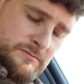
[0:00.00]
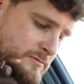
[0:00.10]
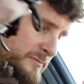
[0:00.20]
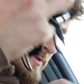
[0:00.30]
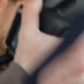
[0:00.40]

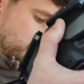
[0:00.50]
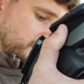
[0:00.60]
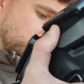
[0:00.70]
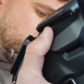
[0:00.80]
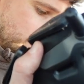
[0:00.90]
oops,
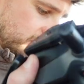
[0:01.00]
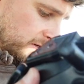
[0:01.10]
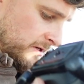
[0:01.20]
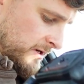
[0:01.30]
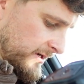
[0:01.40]

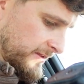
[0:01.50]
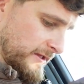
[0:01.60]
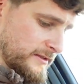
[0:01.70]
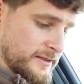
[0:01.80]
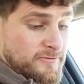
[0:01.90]
I
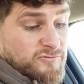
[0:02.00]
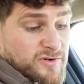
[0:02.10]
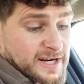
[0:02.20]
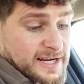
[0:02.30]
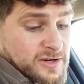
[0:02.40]
think they're
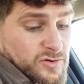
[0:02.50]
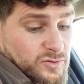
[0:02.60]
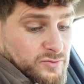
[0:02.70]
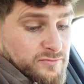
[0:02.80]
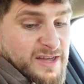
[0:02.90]
really
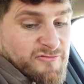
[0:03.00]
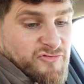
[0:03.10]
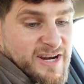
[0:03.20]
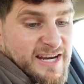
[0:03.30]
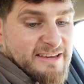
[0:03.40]
cool. They're
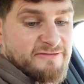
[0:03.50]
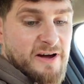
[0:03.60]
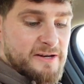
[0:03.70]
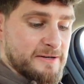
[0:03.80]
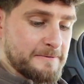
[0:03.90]
really
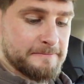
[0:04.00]
fun.